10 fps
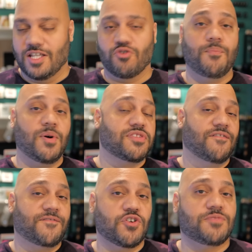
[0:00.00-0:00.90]
So on both
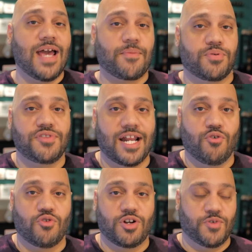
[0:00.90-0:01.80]
the first Mac Pro that I
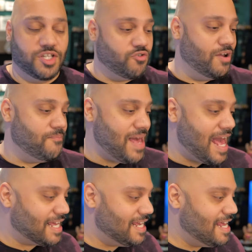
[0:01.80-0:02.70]
ordered, which is going
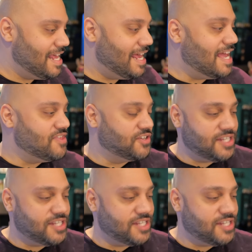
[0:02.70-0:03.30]
back, and the